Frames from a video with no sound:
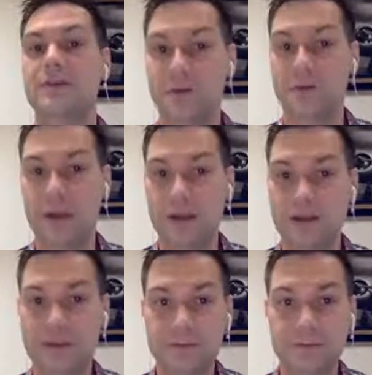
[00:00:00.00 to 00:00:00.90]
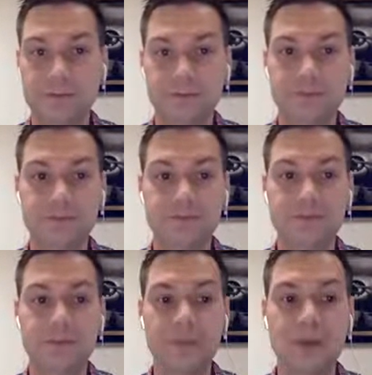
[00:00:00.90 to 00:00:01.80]
and your grades.
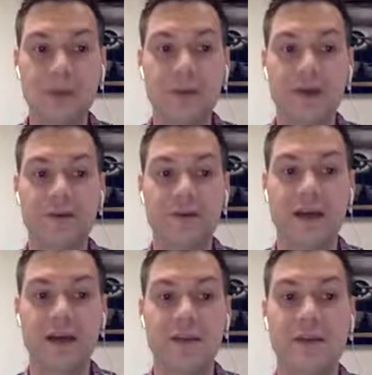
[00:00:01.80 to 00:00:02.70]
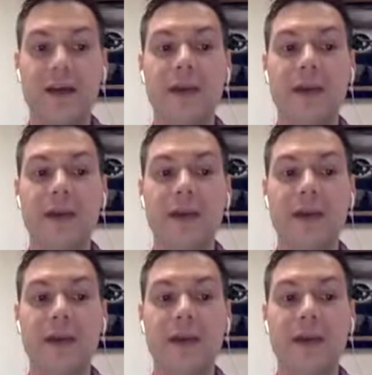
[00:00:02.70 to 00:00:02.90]
Go back to our other tab.